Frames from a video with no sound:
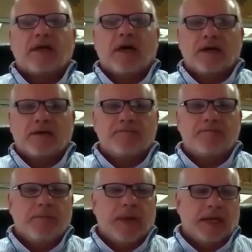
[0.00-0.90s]
uh,
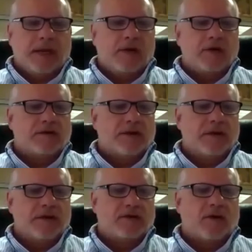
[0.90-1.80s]
many years in
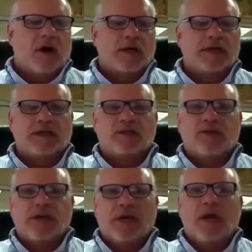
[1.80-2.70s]
the salon
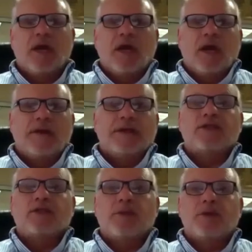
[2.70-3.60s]
industry, in the
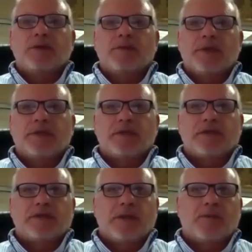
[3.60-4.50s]
distribution
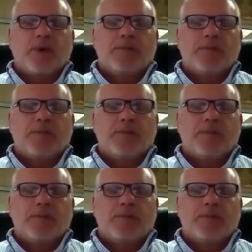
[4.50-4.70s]
business, in the print